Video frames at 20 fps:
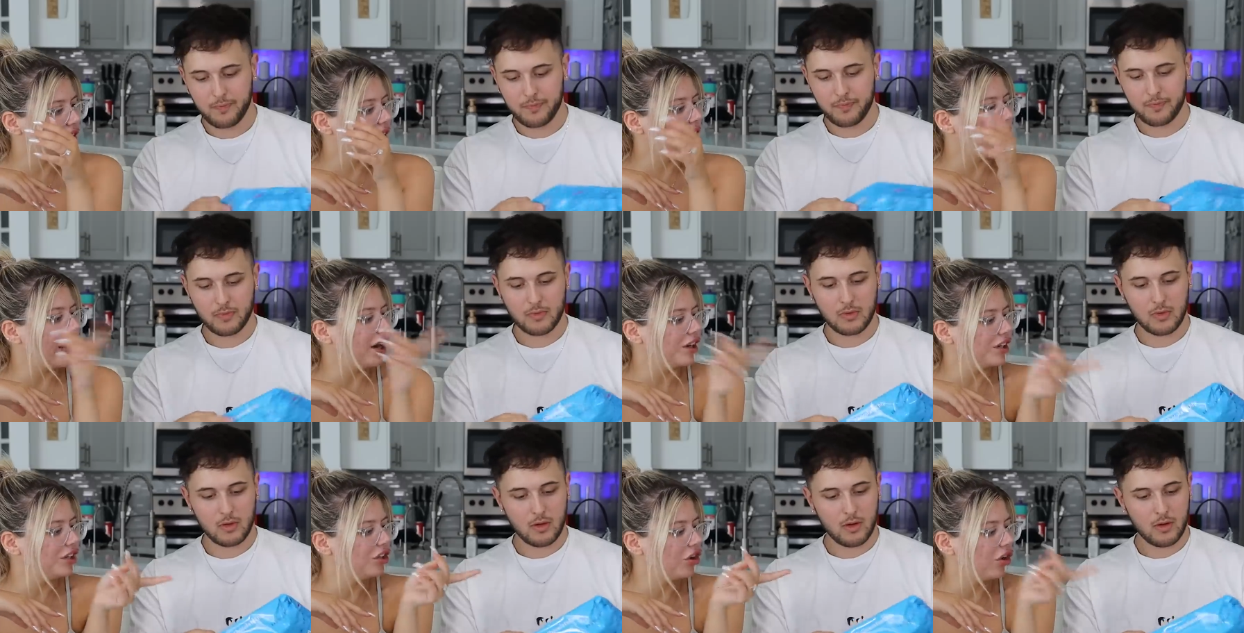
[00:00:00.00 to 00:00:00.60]
Speaker 1: feel. I
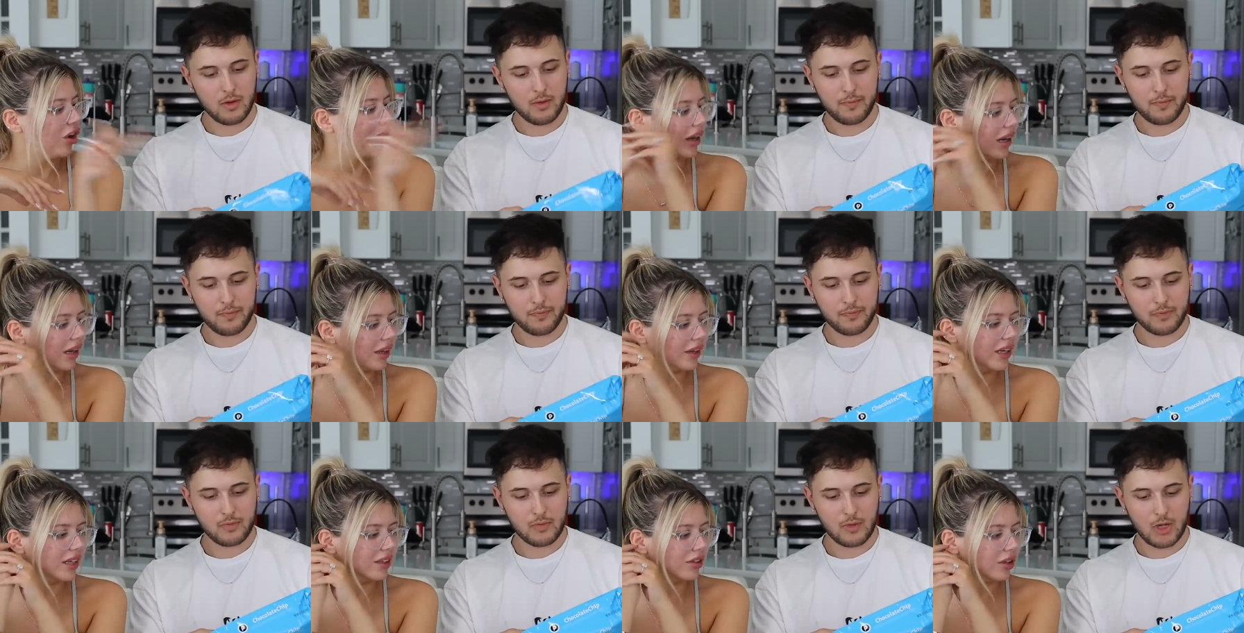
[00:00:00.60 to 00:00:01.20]
already know I'm not
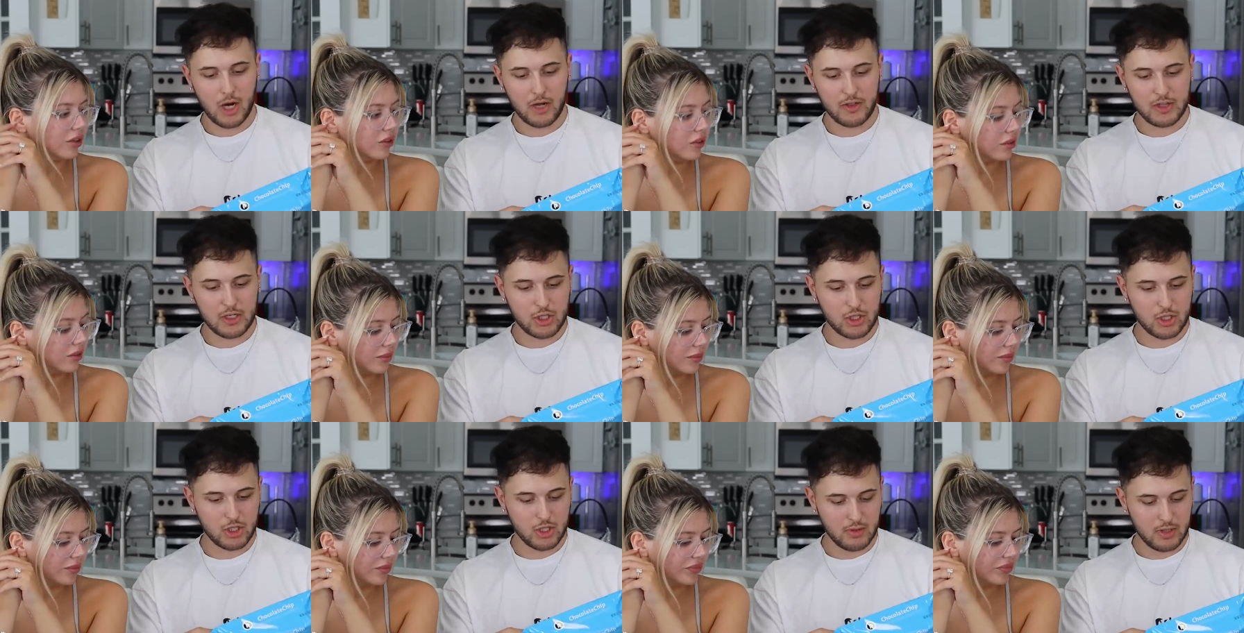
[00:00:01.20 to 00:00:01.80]
gonna like those. Are
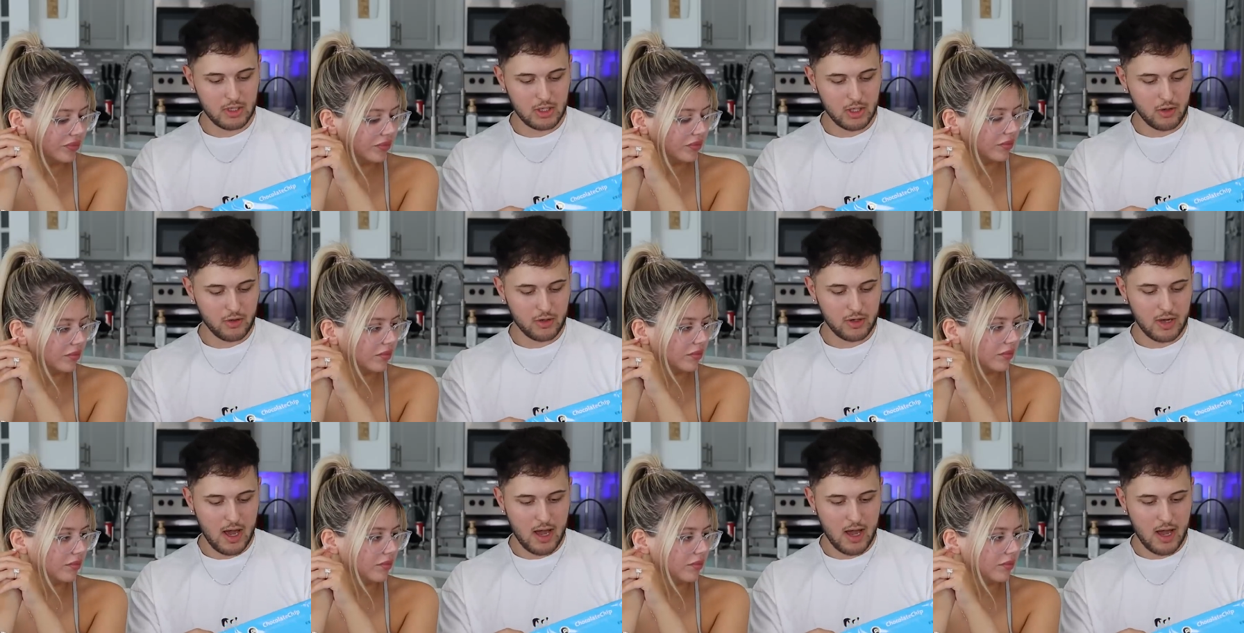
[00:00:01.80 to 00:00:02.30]
Speaker 2: these chewy? No, they're